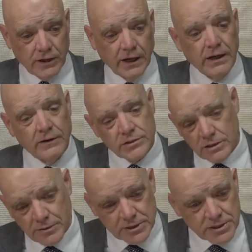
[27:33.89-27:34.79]
I have so
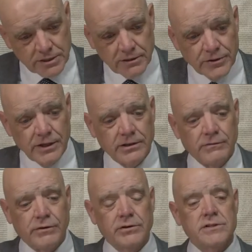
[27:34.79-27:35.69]
much to learn. Thank you
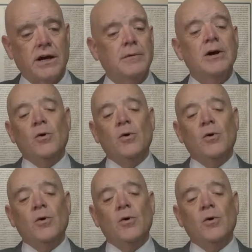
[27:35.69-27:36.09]
for your time.